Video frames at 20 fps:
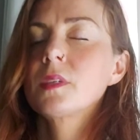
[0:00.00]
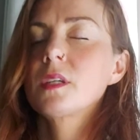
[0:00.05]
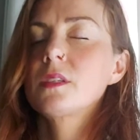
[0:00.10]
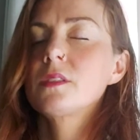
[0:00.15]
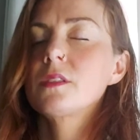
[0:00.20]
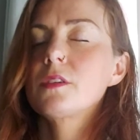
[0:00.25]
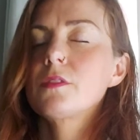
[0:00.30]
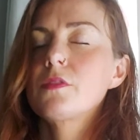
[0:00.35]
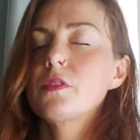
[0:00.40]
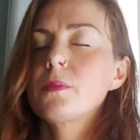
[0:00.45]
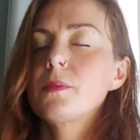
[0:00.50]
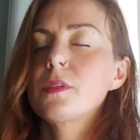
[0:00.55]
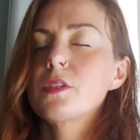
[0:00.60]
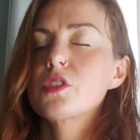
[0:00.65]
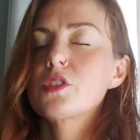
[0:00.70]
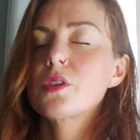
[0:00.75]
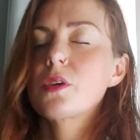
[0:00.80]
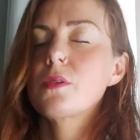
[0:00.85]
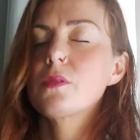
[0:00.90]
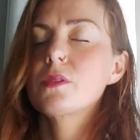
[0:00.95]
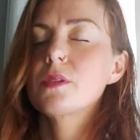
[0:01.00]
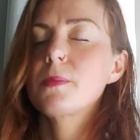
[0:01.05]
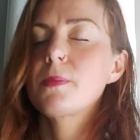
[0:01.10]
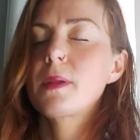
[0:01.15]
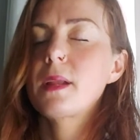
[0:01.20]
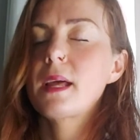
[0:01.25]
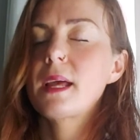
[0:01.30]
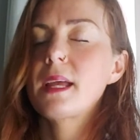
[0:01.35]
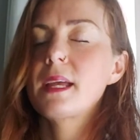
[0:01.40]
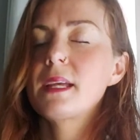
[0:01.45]
So from the shoulder
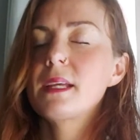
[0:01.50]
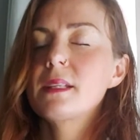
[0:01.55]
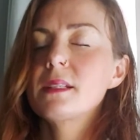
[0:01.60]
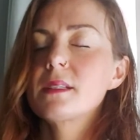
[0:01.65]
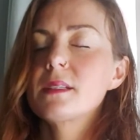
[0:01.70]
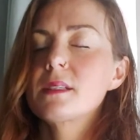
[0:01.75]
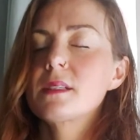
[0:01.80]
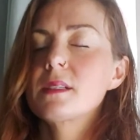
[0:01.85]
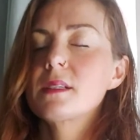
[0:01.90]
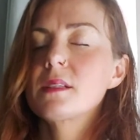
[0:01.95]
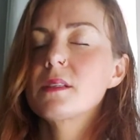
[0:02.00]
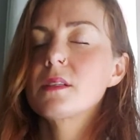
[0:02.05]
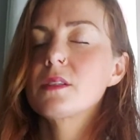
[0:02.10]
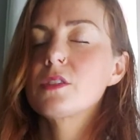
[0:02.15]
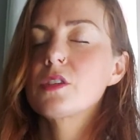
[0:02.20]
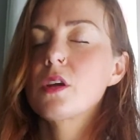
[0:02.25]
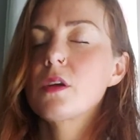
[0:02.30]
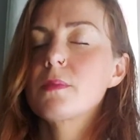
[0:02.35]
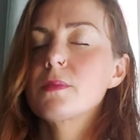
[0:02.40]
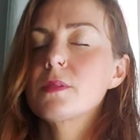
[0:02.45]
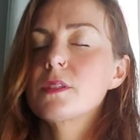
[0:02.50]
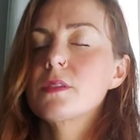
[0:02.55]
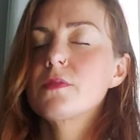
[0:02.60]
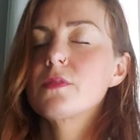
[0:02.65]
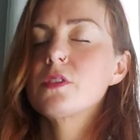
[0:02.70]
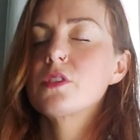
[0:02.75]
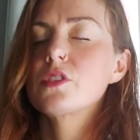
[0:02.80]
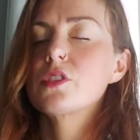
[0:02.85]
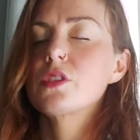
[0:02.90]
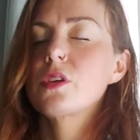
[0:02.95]
blades, the tops of
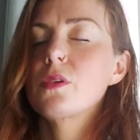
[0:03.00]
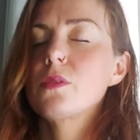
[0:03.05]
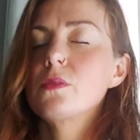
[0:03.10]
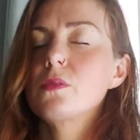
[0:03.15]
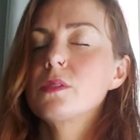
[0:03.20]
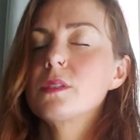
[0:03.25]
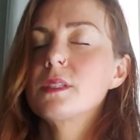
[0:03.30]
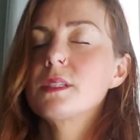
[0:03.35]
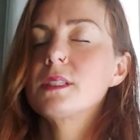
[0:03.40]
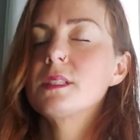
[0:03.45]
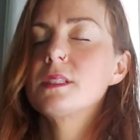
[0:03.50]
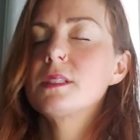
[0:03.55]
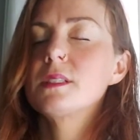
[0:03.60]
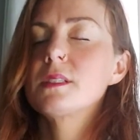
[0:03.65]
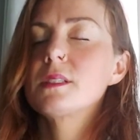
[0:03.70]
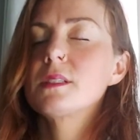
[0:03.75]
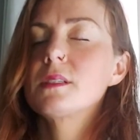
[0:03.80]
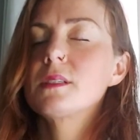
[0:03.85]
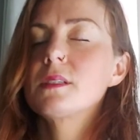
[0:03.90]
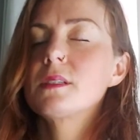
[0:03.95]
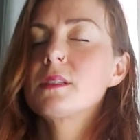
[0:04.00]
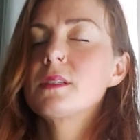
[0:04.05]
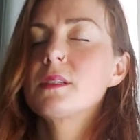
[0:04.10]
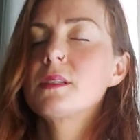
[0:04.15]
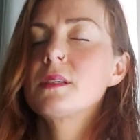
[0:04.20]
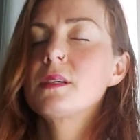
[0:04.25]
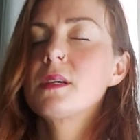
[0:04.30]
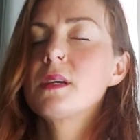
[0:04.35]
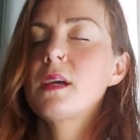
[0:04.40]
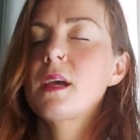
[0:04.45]
the shoulders,
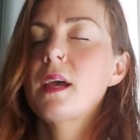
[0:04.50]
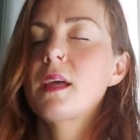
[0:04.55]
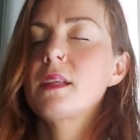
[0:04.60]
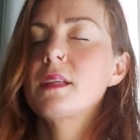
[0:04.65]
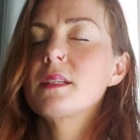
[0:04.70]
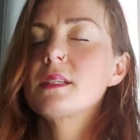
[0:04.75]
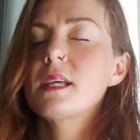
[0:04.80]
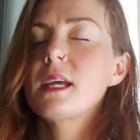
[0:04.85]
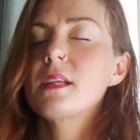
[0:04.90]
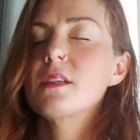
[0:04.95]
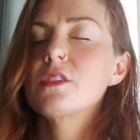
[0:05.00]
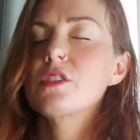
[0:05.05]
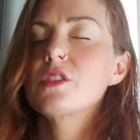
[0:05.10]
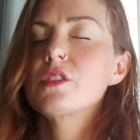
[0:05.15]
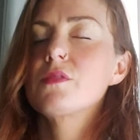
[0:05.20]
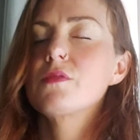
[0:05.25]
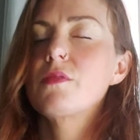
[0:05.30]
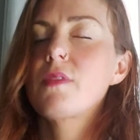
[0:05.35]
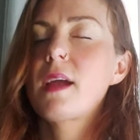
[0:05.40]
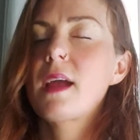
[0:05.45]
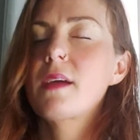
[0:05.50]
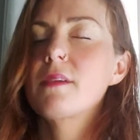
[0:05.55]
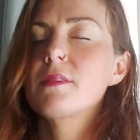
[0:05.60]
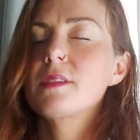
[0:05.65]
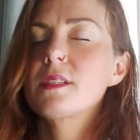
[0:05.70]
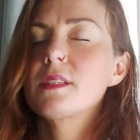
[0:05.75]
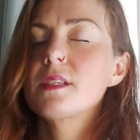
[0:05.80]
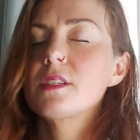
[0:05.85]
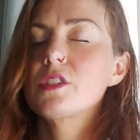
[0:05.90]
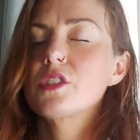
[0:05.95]
and a tension round
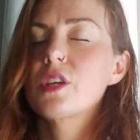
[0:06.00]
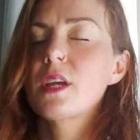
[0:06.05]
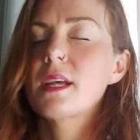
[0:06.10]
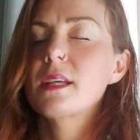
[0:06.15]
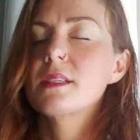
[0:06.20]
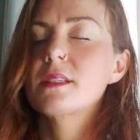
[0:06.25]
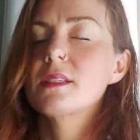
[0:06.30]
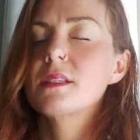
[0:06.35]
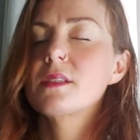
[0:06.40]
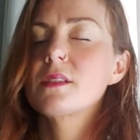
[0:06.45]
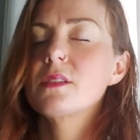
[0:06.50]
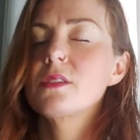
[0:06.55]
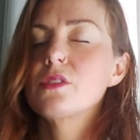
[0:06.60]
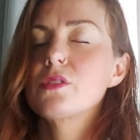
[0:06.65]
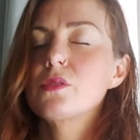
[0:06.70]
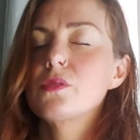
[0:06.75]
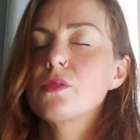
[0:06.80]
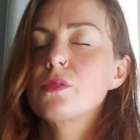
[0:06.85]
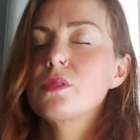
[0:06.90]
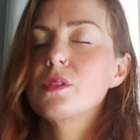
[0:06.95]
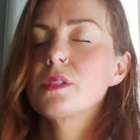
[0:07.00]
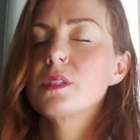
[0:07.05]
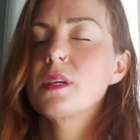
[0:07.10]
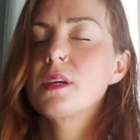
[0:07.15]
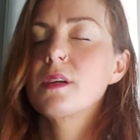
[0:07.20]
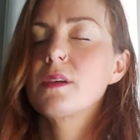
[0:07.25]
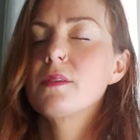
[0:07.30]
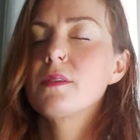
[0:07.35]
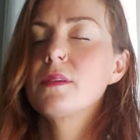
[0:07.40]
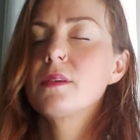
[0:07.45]
in the chest and the
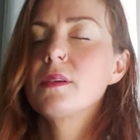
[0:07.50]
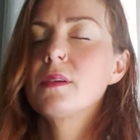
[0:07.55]
torso.